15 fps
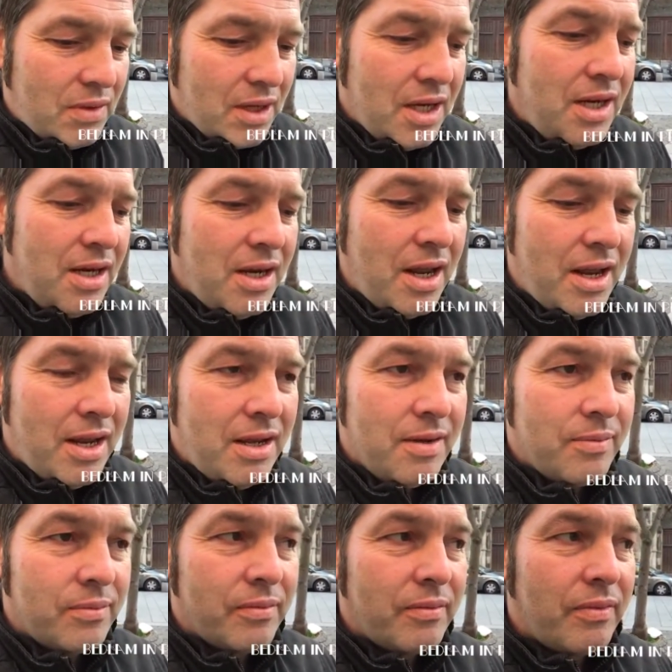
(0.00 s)
in there
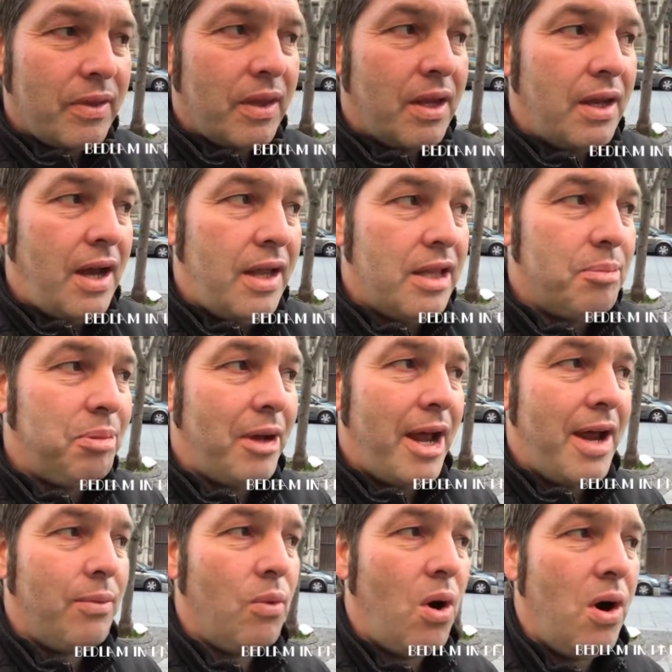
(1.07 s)
and the
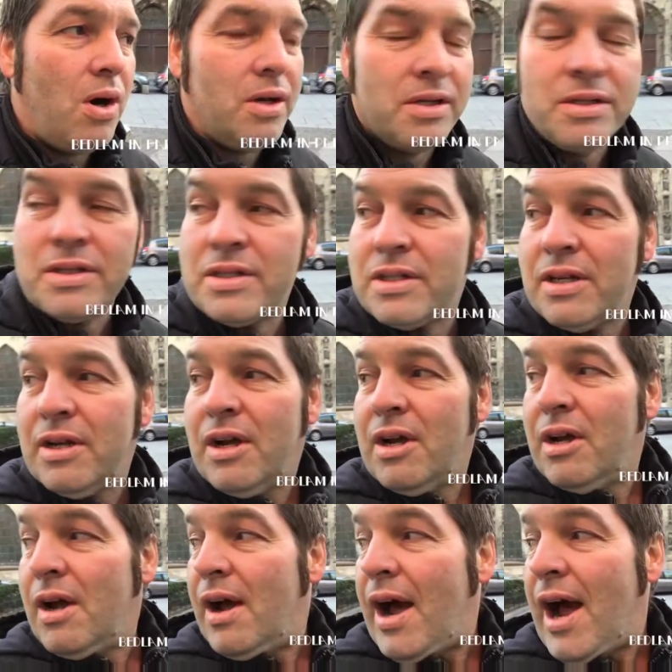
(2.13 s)
plan was
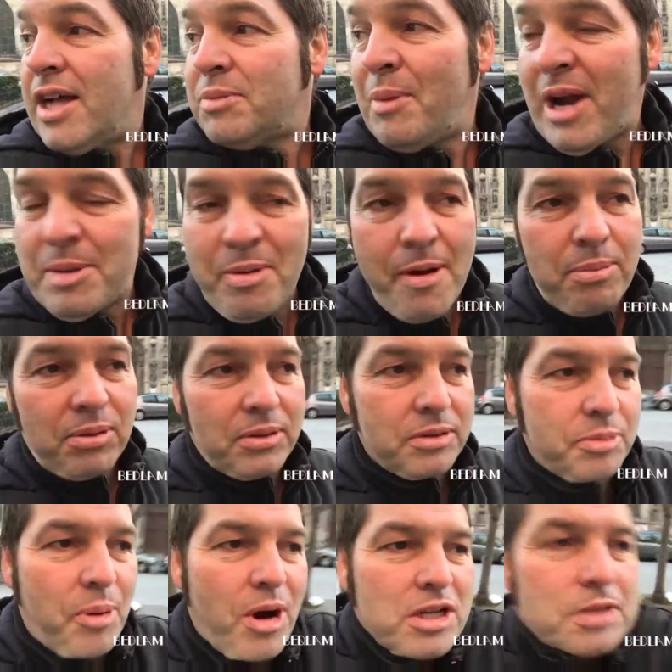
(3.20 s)
as many people as
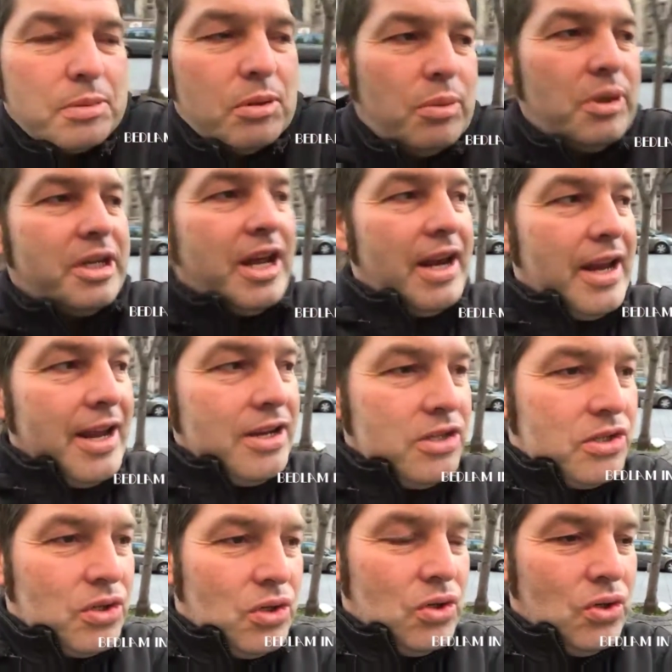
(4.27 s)
possible would get
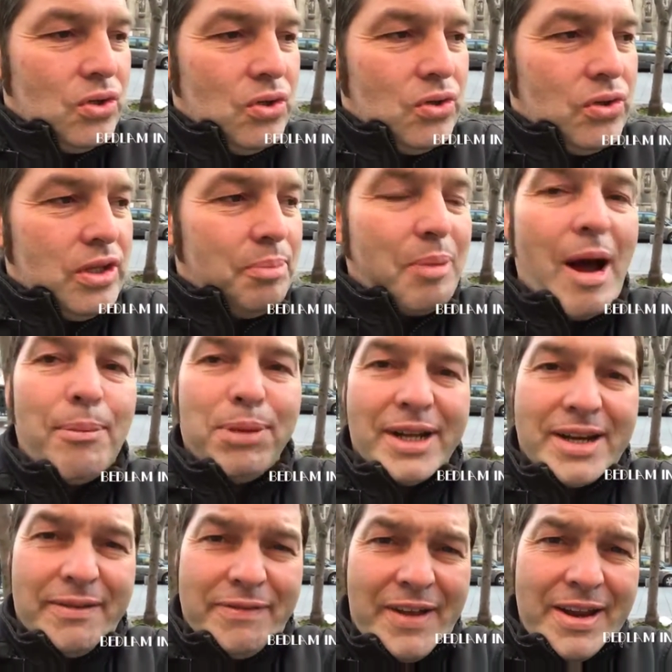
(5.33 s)
into the
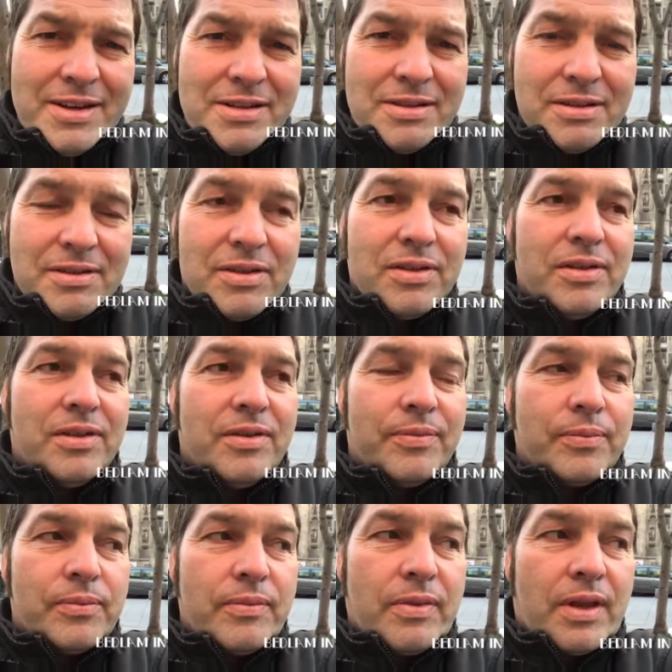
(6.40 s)
public event
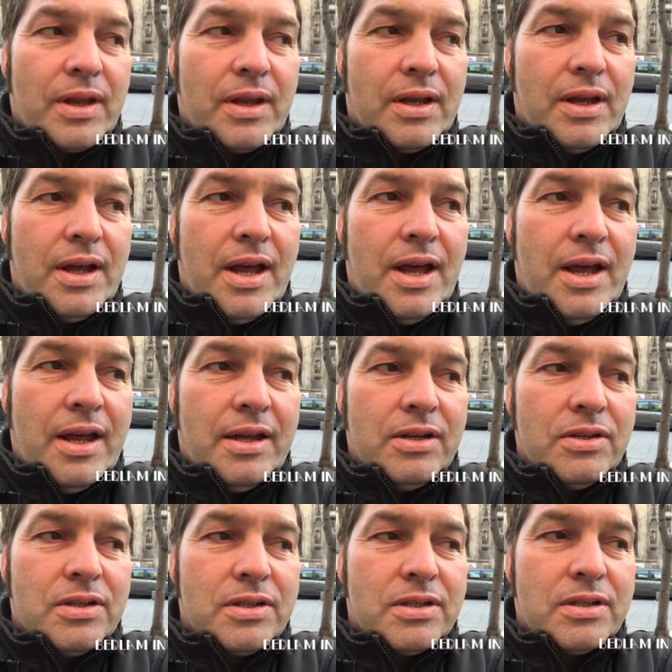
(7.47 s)

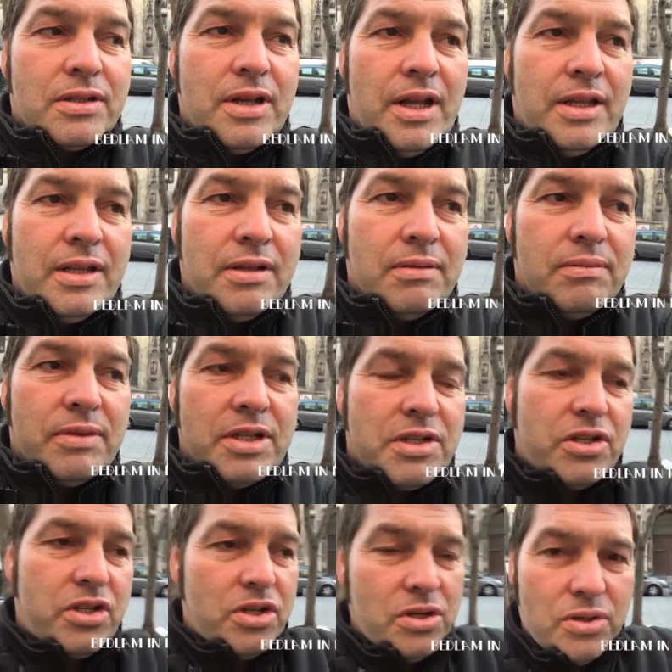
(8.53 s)
and in this
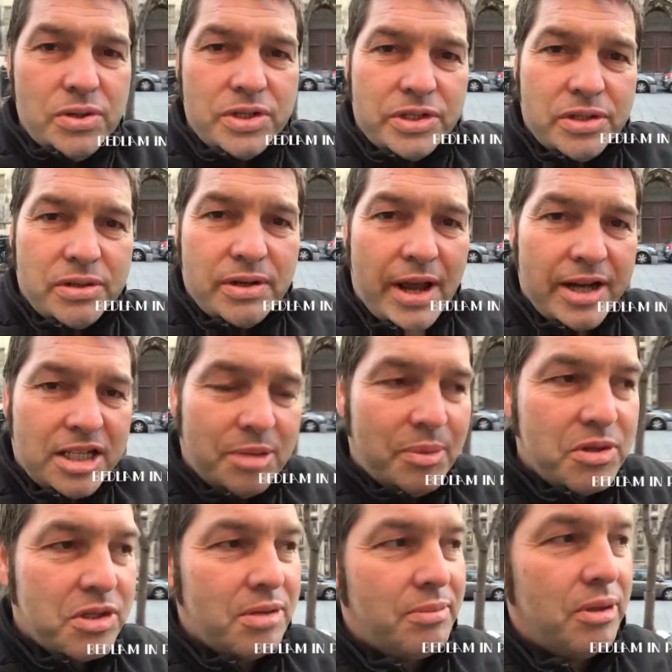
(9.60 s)
huge
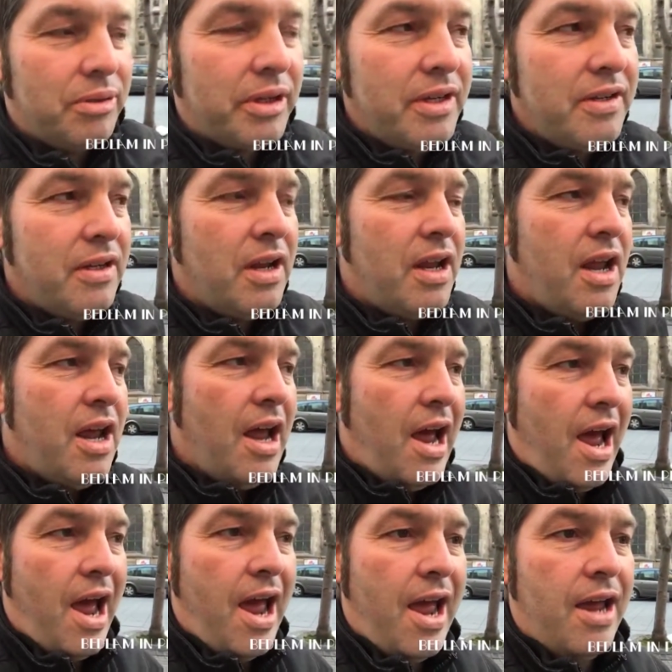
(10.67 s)
exhibition building
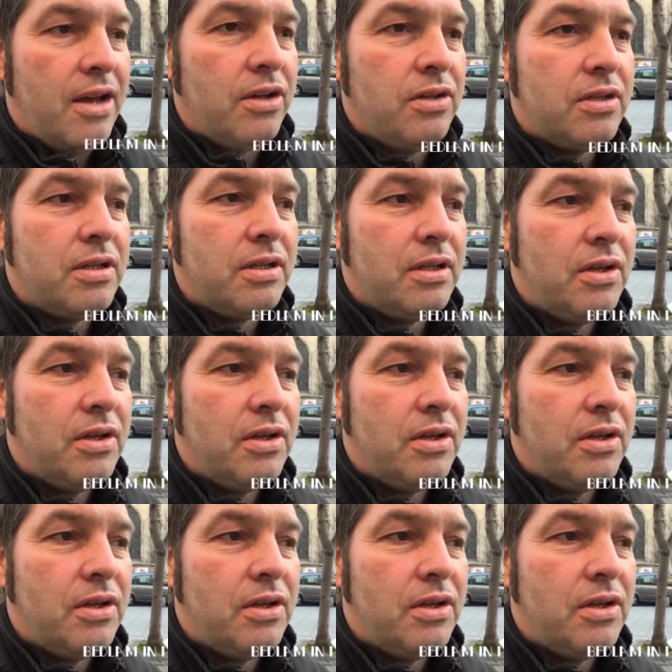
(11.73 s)
and